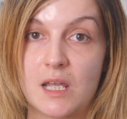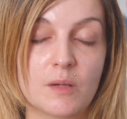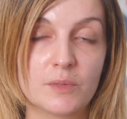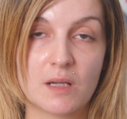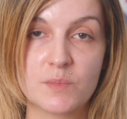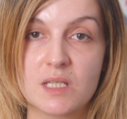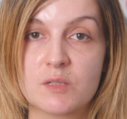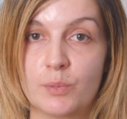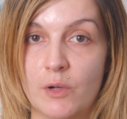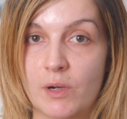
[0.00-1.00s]
Sometimes
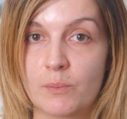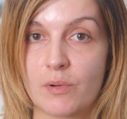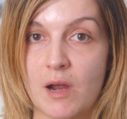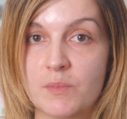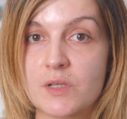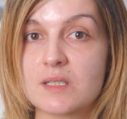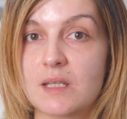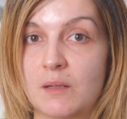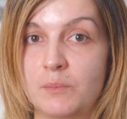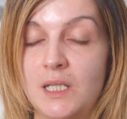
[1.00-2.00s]
these blurring primers
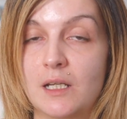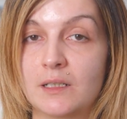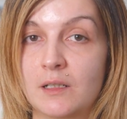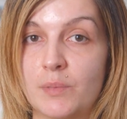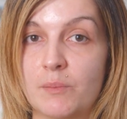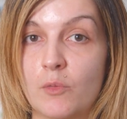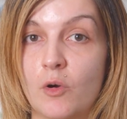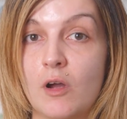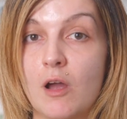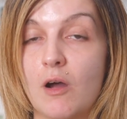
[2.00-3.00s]
can be a little bit
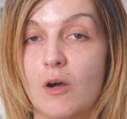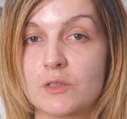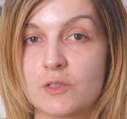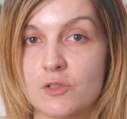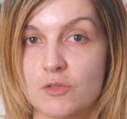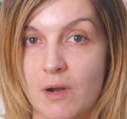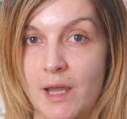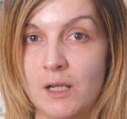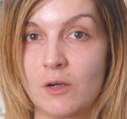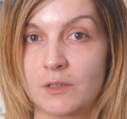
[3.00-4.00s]
more on the
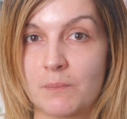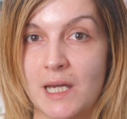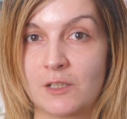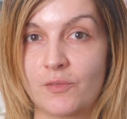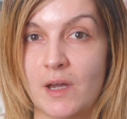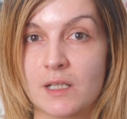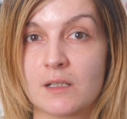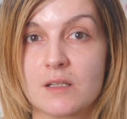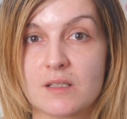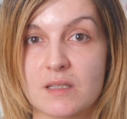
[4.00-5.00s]
drying, on the mattifying
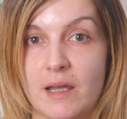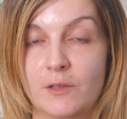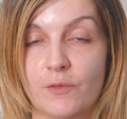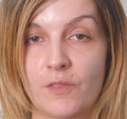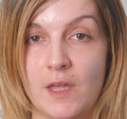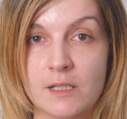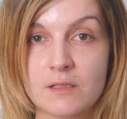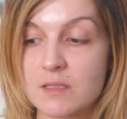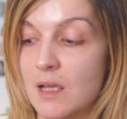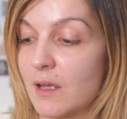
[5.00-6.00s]
side of
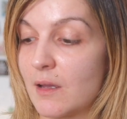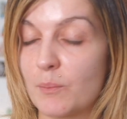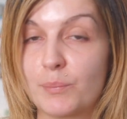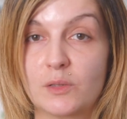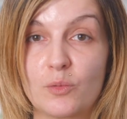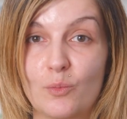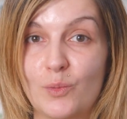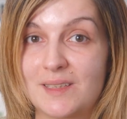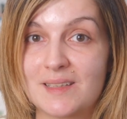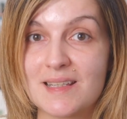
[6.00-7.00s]
things, but
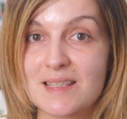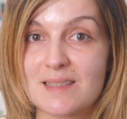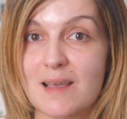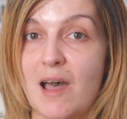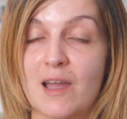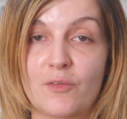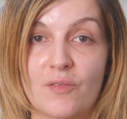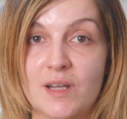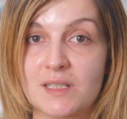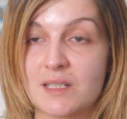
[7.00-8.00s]
with this I
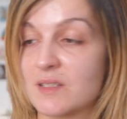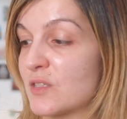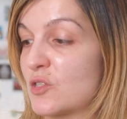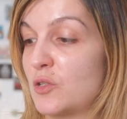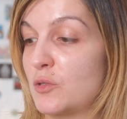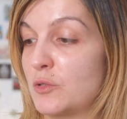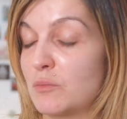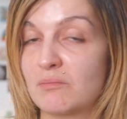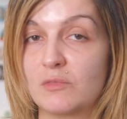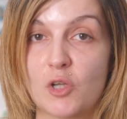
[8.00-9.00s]
find this to
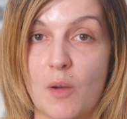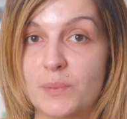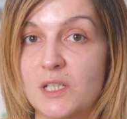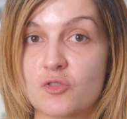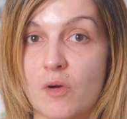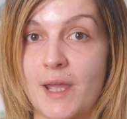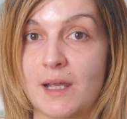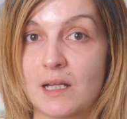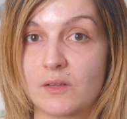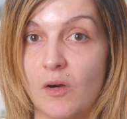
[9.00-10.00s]
not be
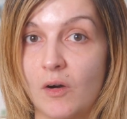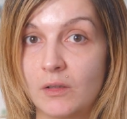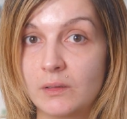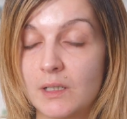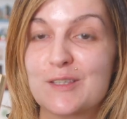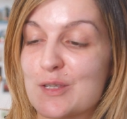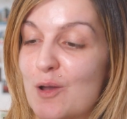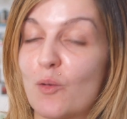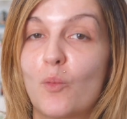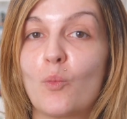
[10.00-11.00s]
drying at all.
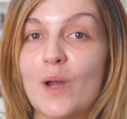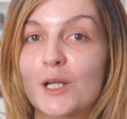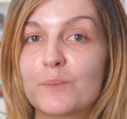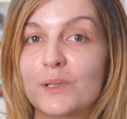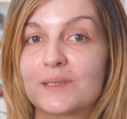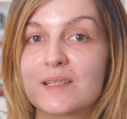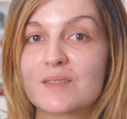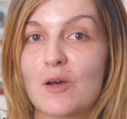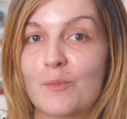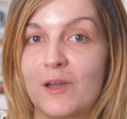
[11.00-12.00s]
So we're gonna put
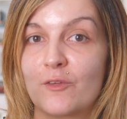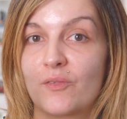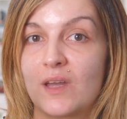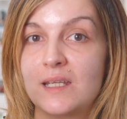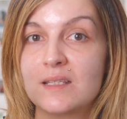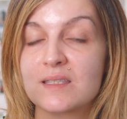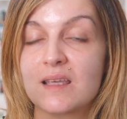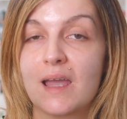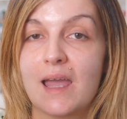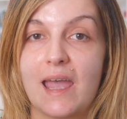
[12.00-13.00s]
this on my face
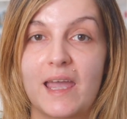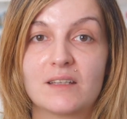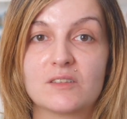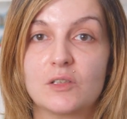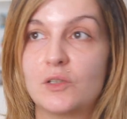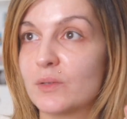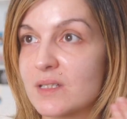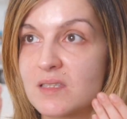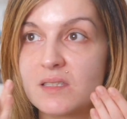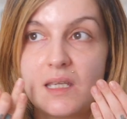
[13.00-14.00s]
and you will
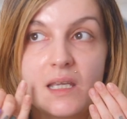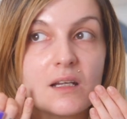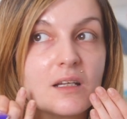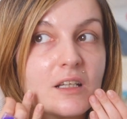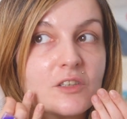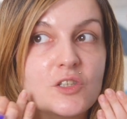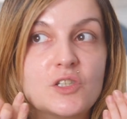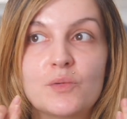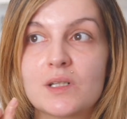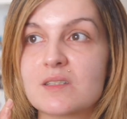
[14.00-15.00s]
see the
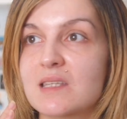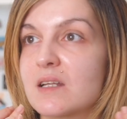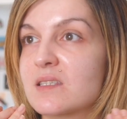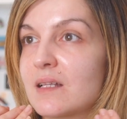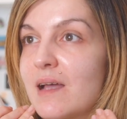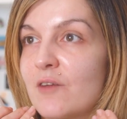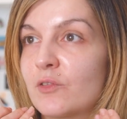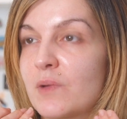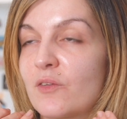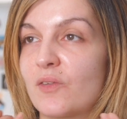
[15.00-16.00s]
dewiness that I still have
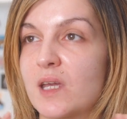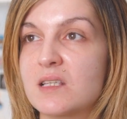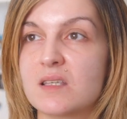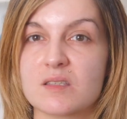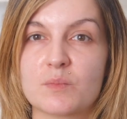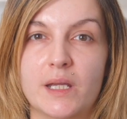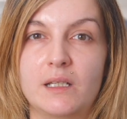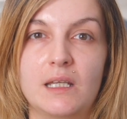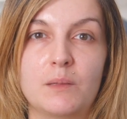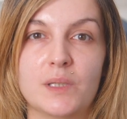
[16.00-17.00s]
on my face is
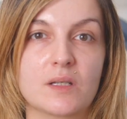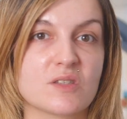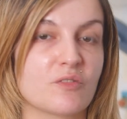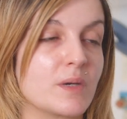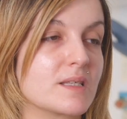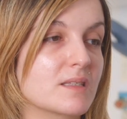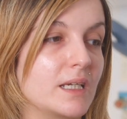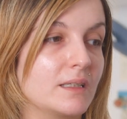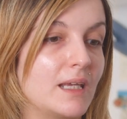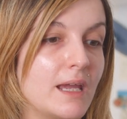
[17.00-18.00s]
mainly because of my
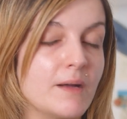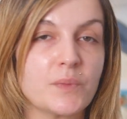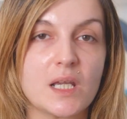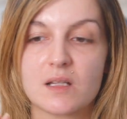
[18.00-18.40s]
skincare.